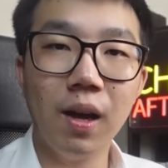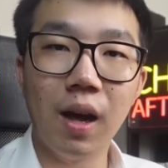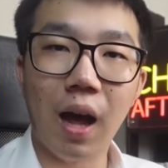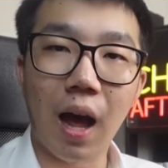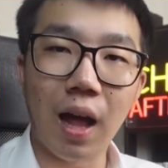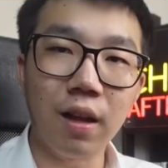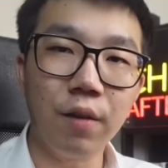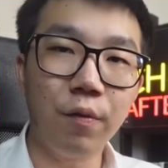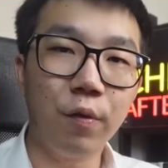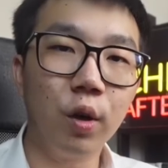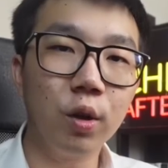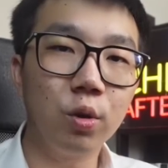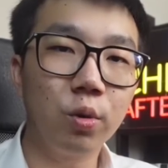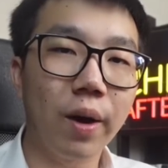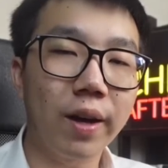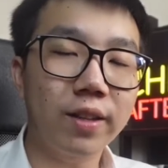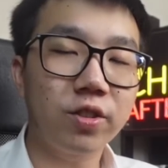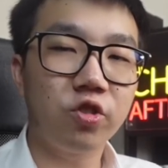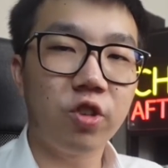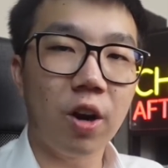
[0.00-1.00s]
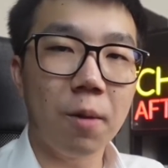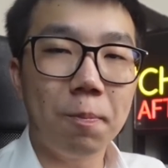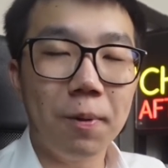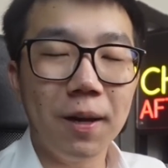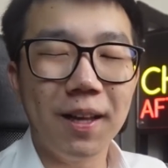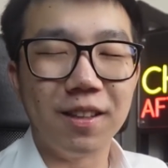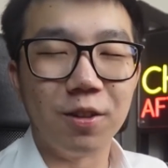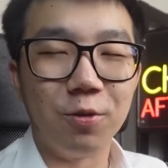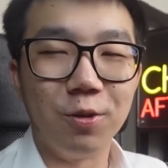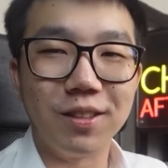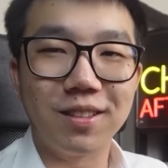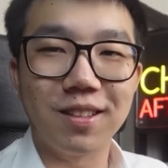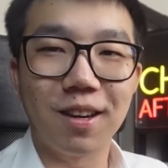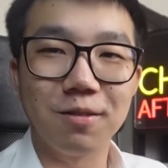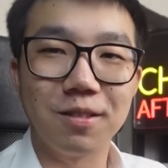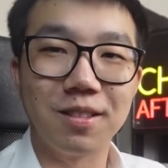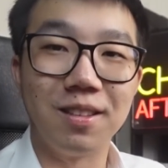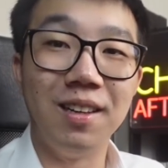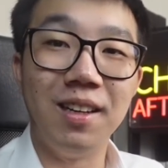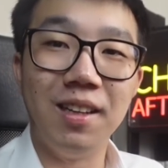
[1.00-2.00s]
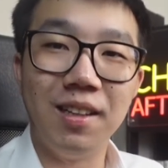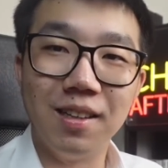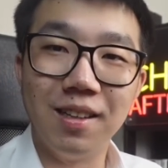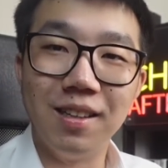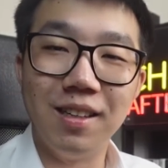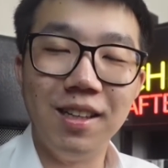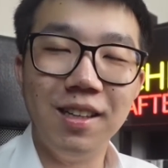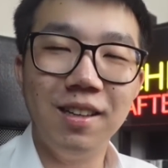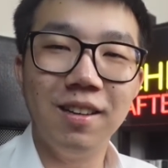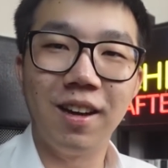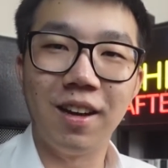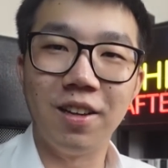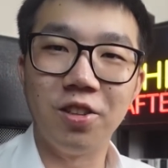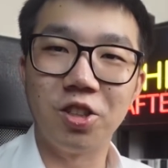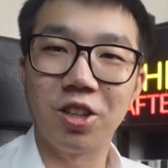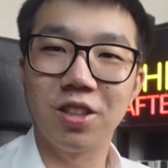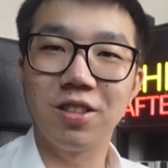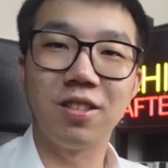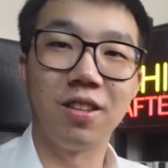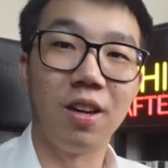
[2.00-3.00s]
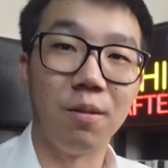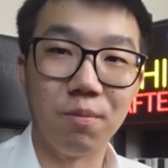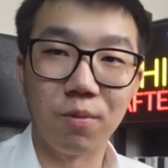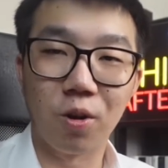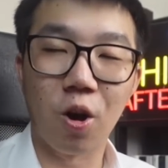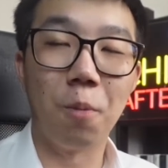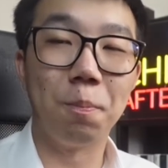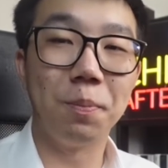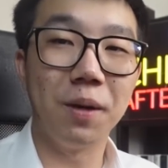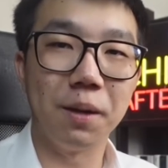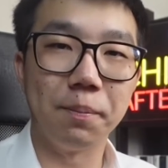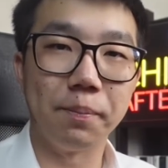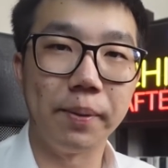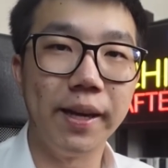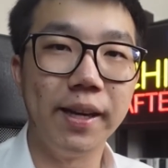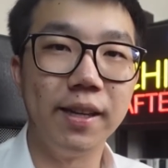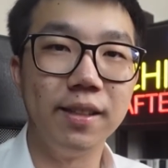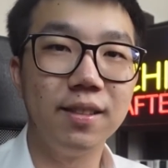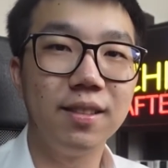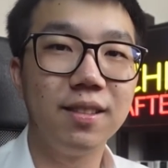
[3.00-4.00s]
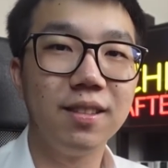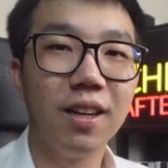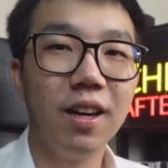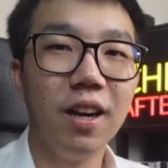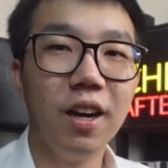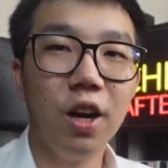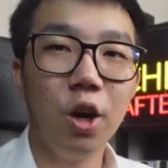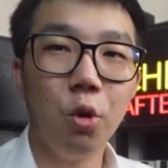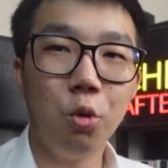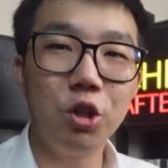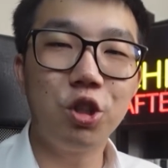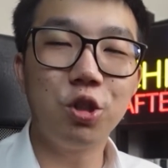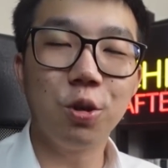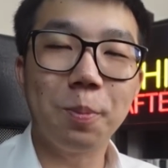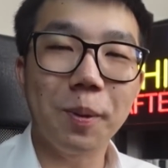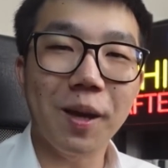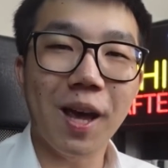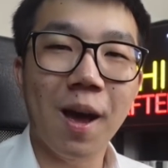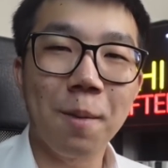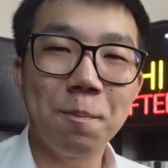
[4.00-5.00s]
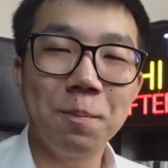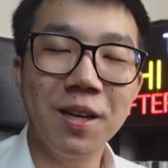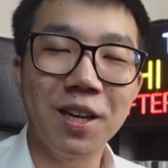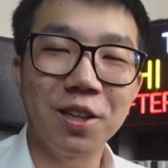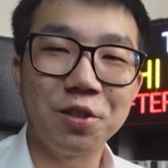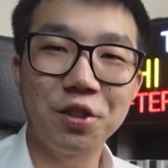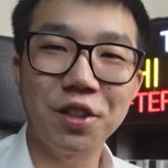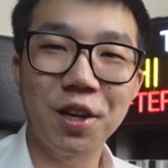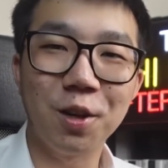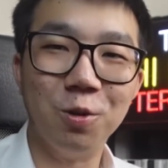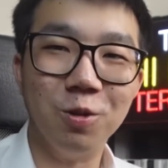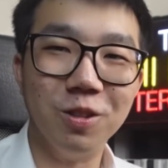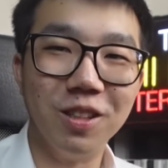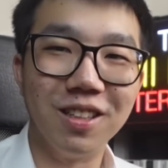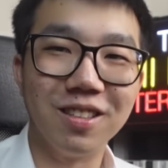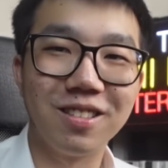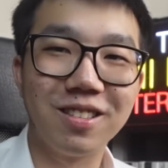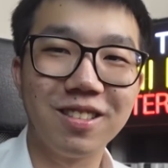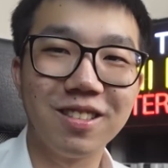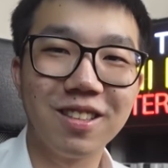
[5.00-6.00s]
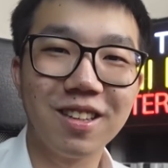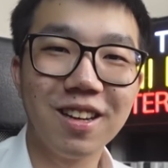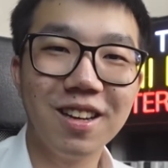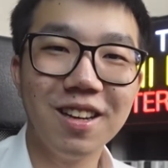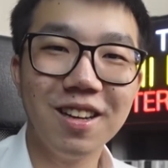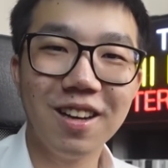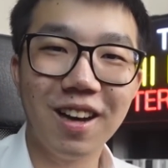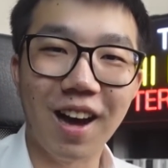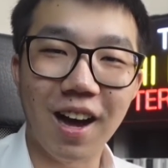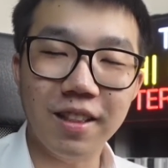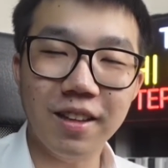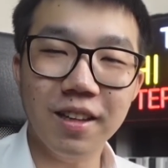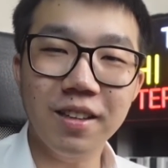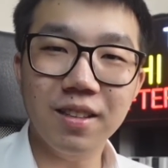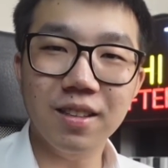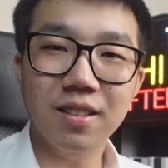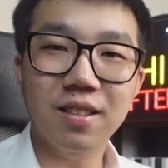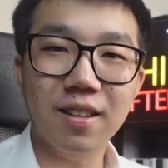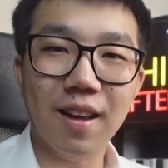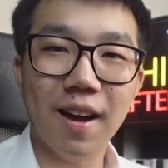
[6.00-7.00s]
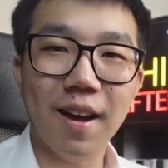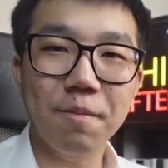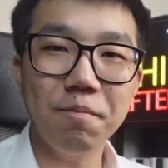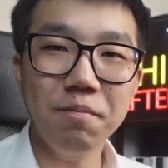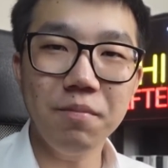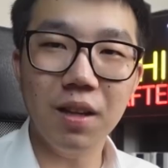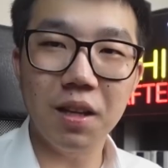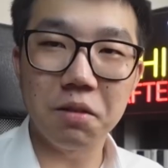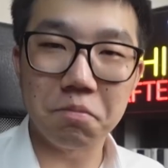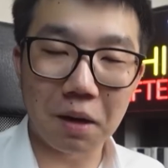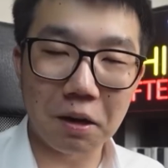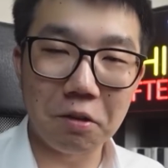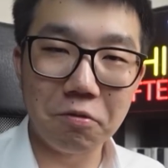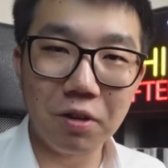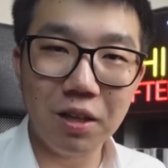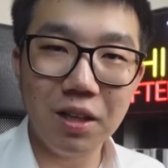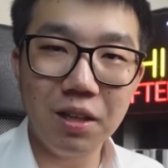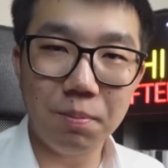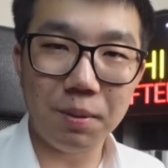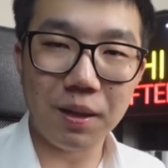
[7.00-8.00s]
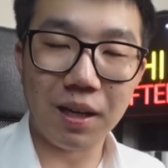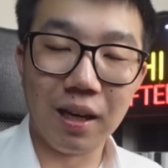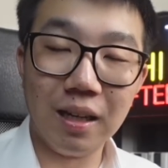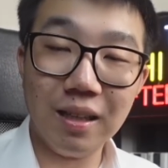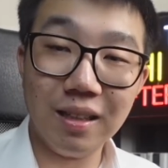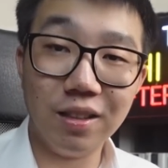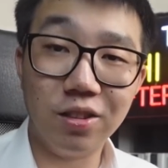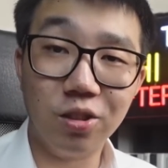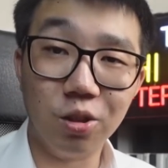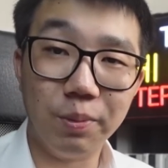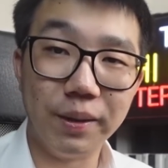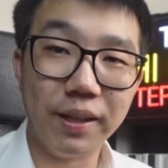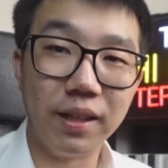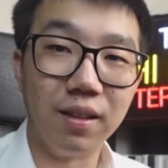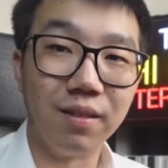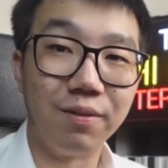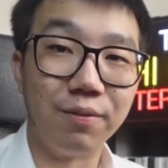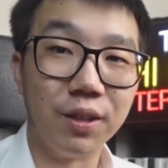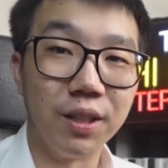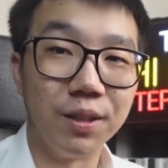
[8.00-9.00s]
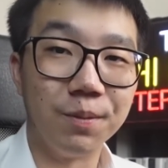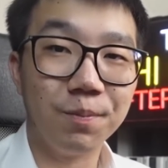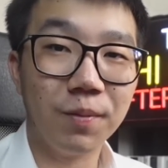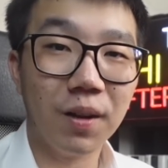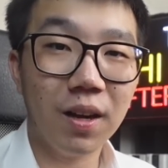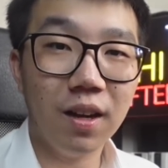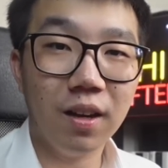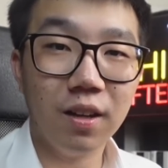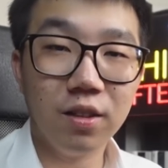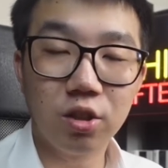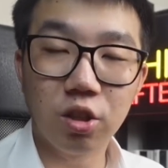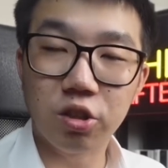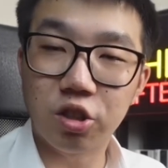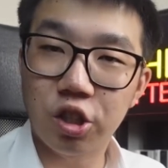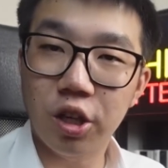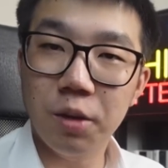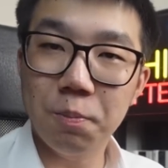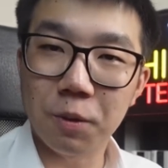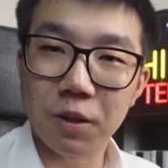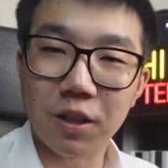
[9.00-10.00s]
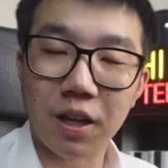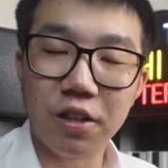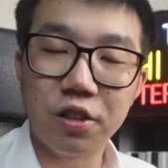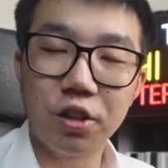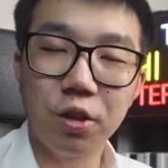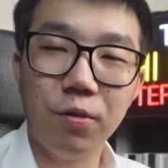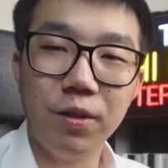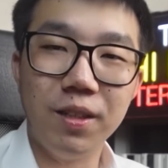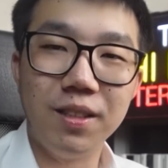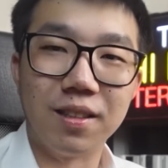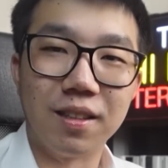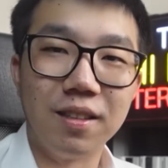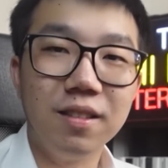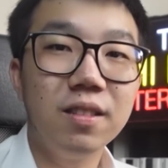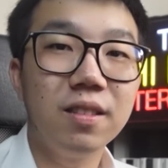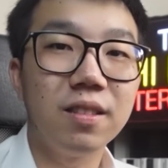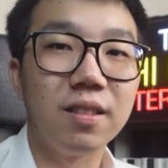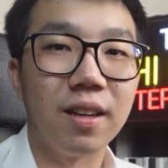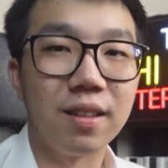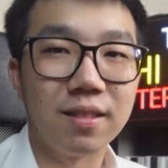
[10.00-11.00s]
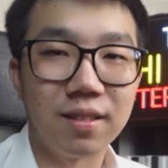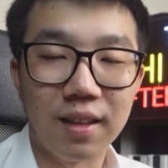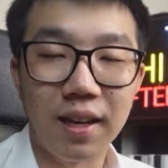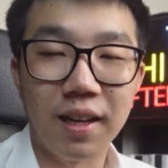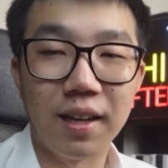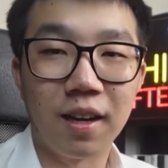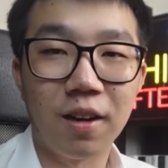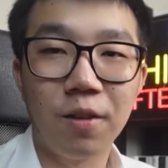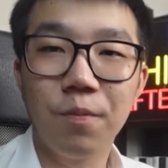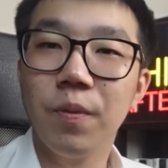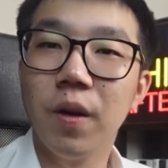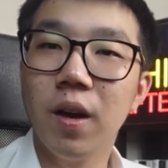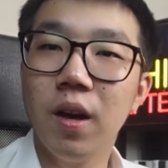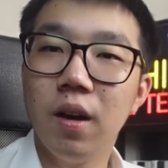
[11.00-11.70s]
And if you were to extrapolate the results linearly and just copy and paste, we should be happy as shareholders. I think this time it might really be a little bit different. So three potential reasons as laid out.